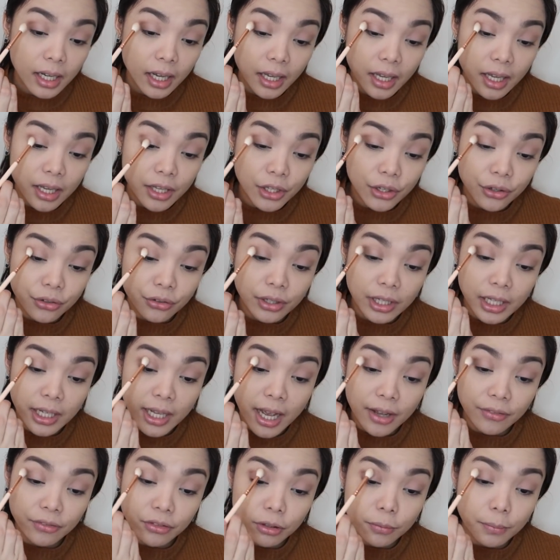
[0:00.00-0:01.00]
Kaya you
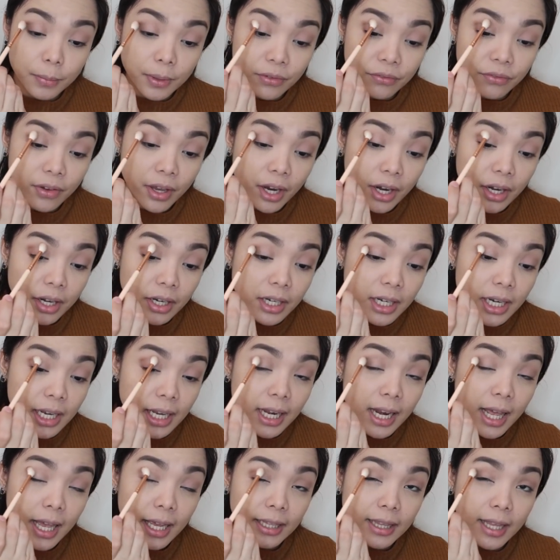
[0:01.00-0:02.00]
really have to be
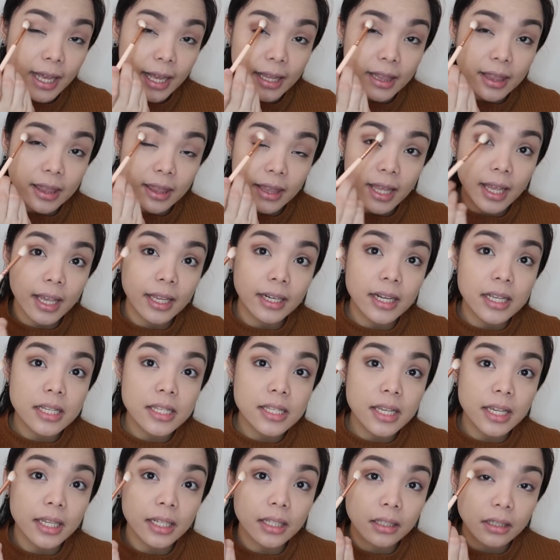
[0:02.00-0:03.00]
very light-handed.
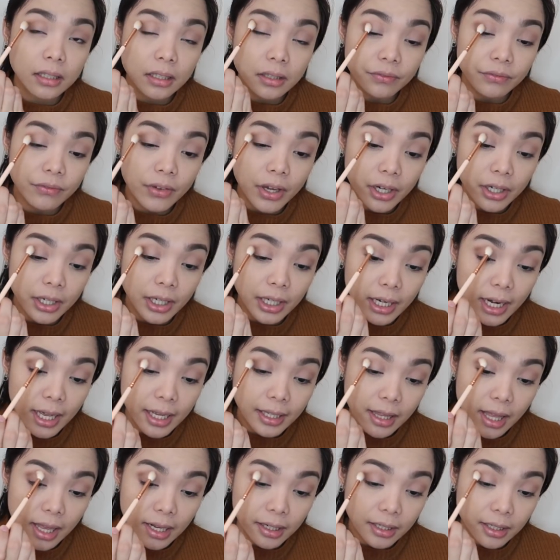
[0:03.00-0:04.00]
As in, very
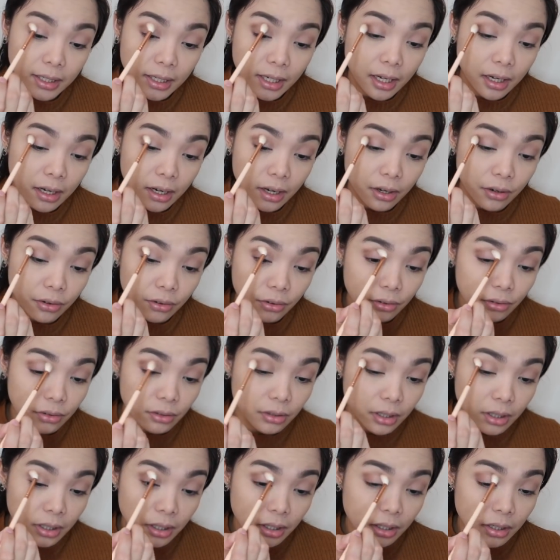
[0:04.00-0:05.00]
light-handed lang ako.
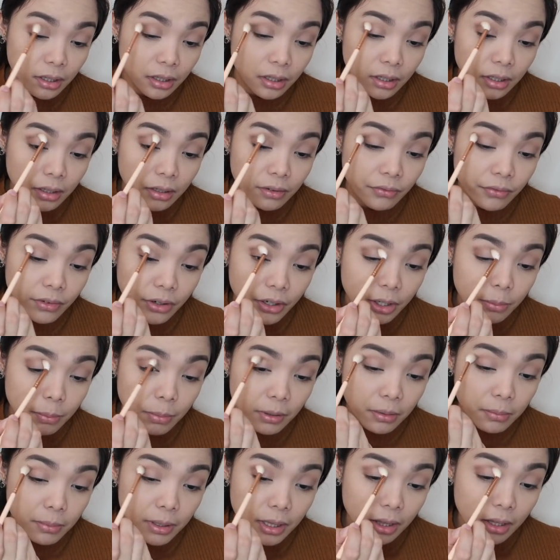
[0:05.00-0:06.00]
Very
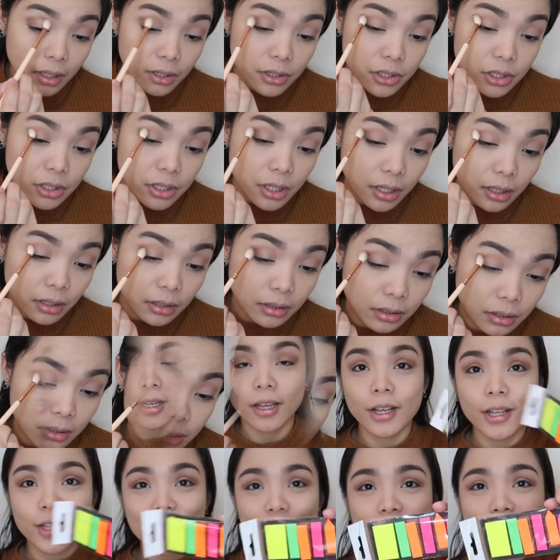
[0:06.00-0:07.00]
pigmented siya.
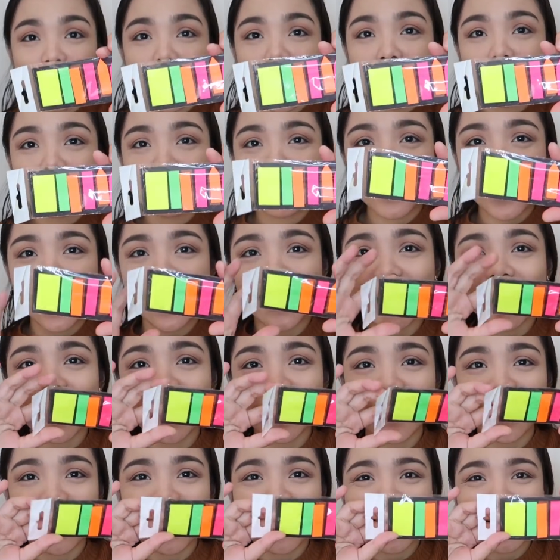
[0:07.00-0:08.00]
So I'm
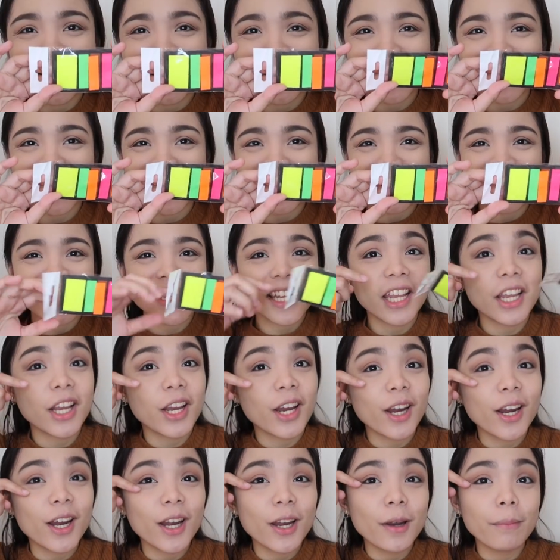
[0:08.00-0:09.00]
taking this
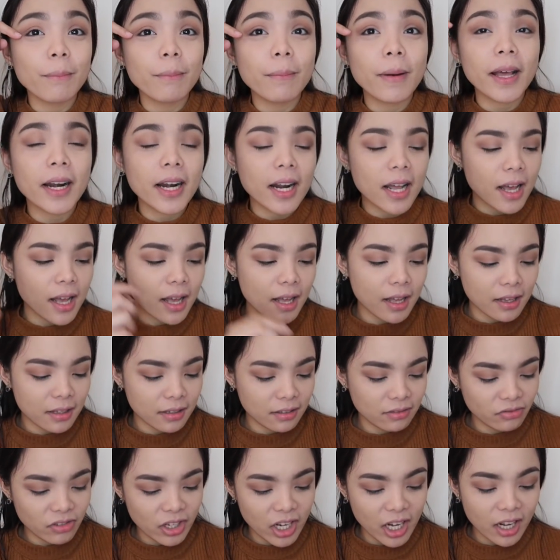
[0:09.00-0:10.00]
sticker para
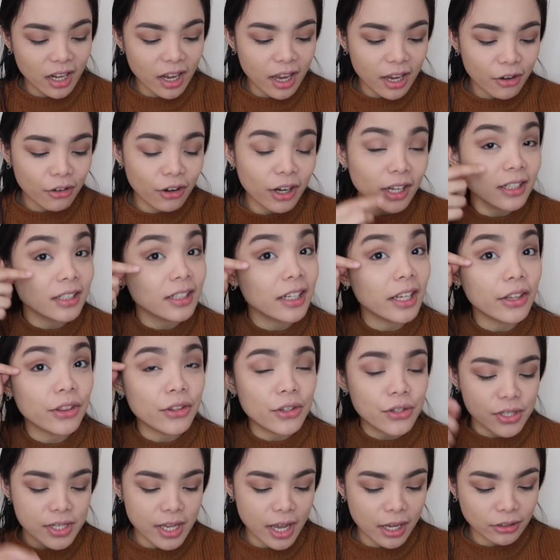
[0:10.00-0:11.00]
ilagay ko lang
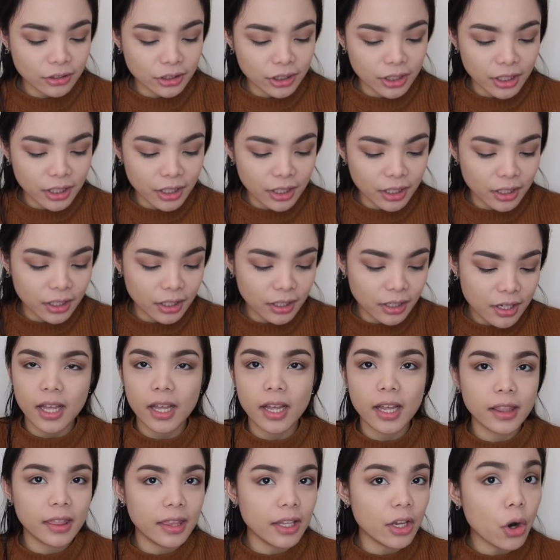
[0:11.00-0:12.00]
dito sa outer
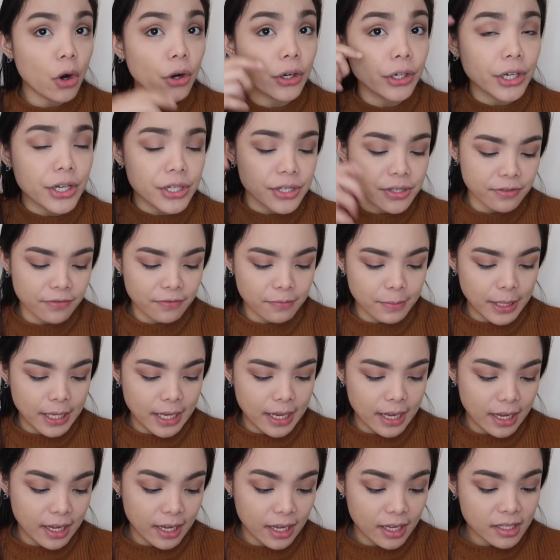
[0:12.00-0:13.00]
at the corners of
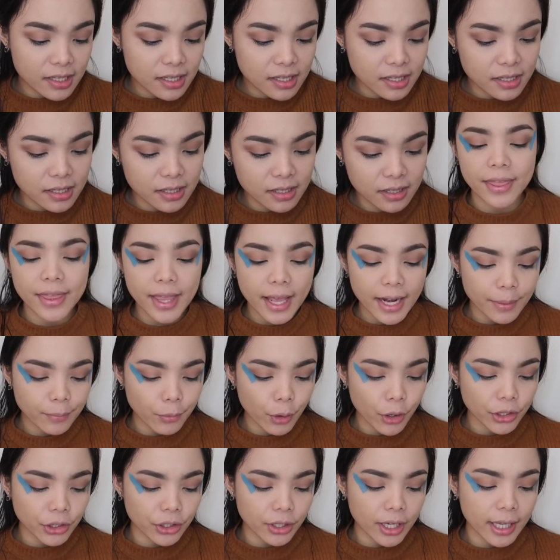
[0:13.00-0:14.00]
my eyes. And then I'm
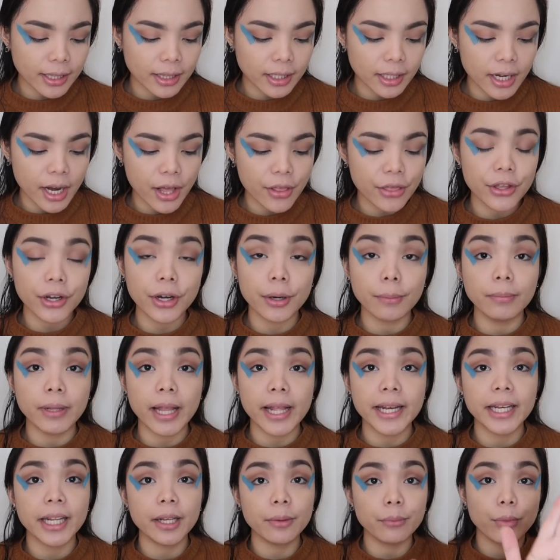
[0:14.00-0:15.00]
going to get another
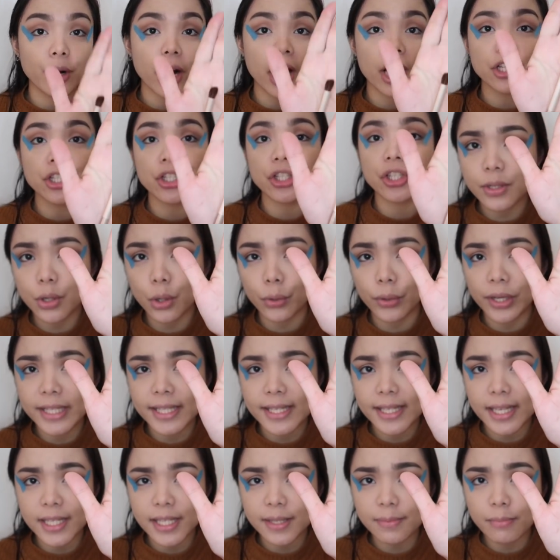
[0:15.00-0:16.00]
blending brush. So
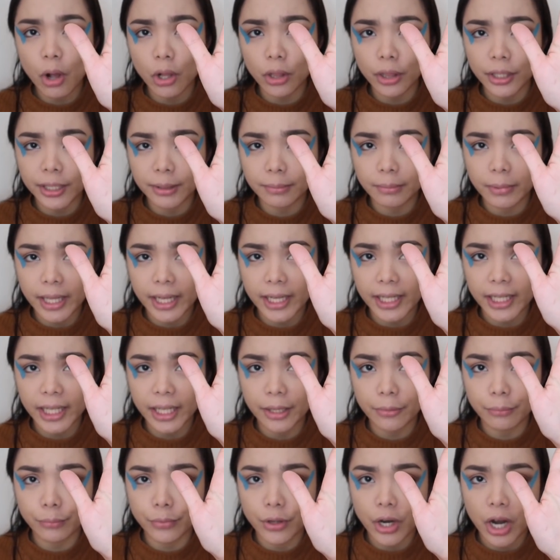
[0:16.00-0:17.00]
it's a smaller
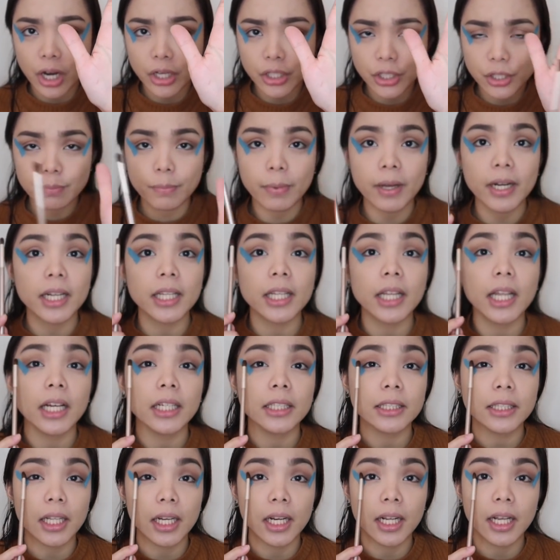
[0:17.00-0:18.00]
blending brush para
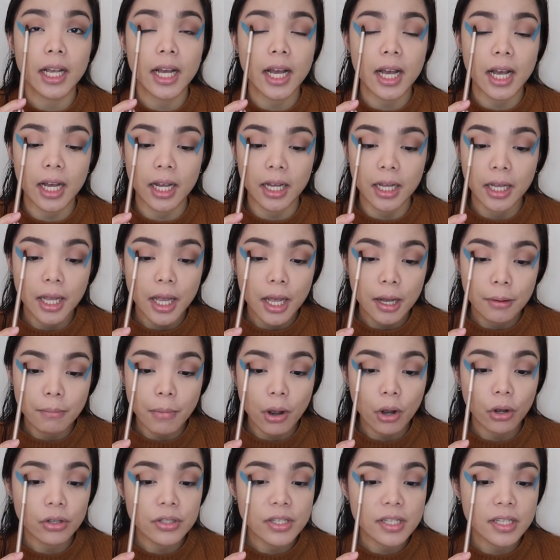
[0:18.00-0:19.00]
lang talaga
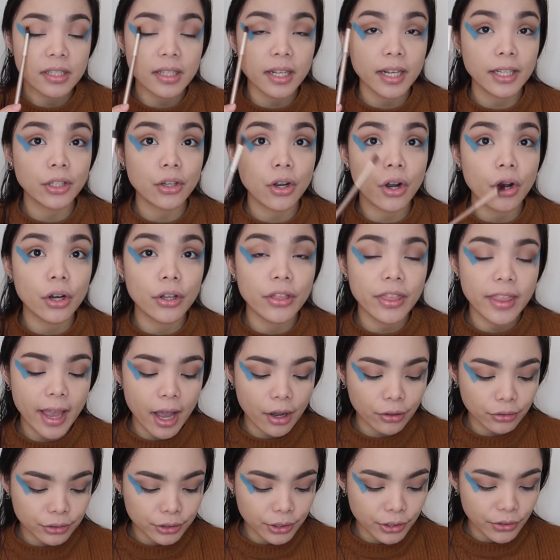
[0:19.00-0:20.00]
ma-concentrate ko on the
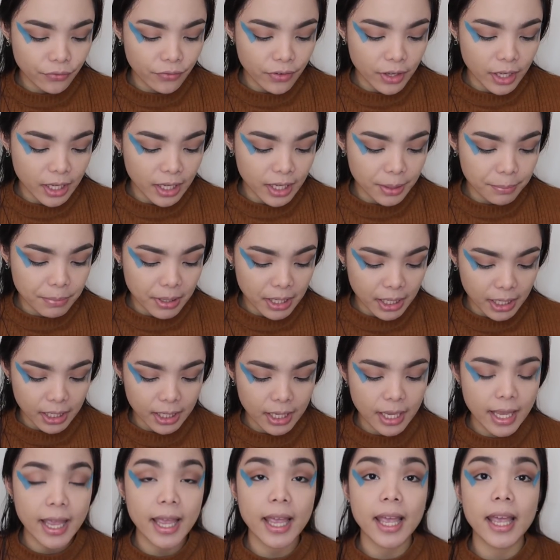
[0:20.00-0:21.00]
outer V
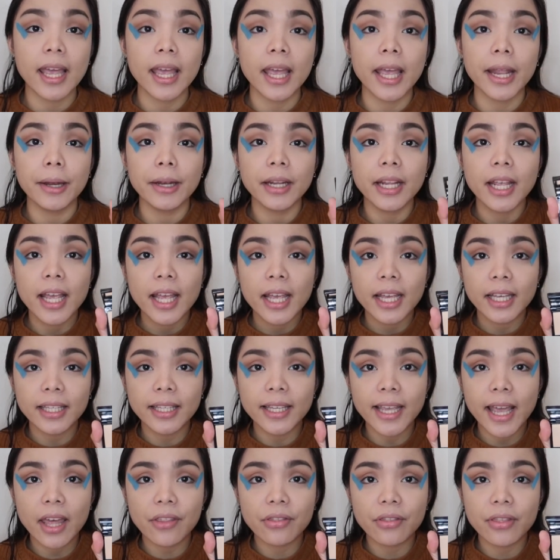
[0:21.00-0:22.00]
and
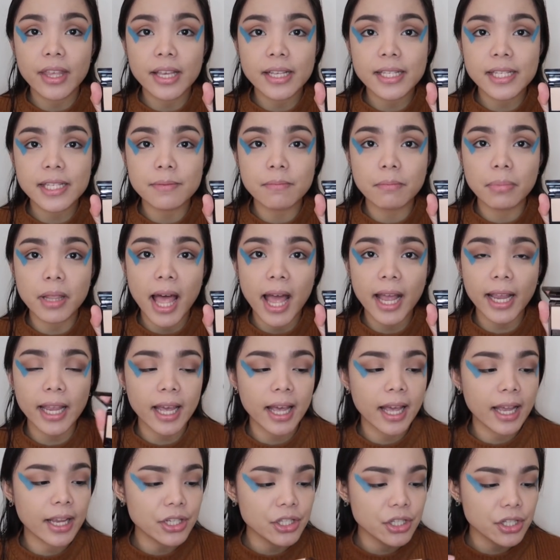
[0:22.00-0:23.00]
get this black
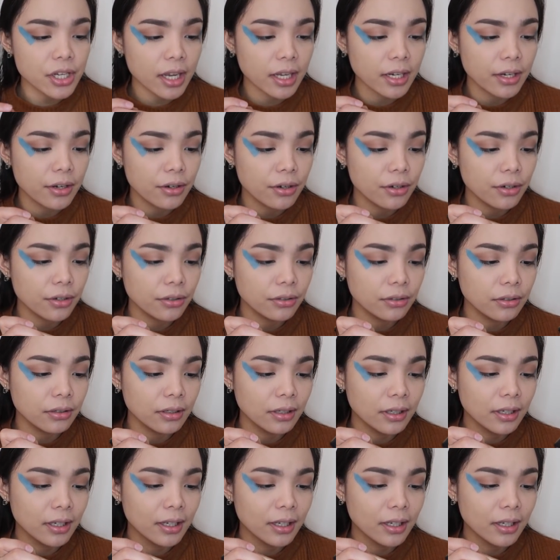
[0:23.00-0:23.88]
eyeshadow.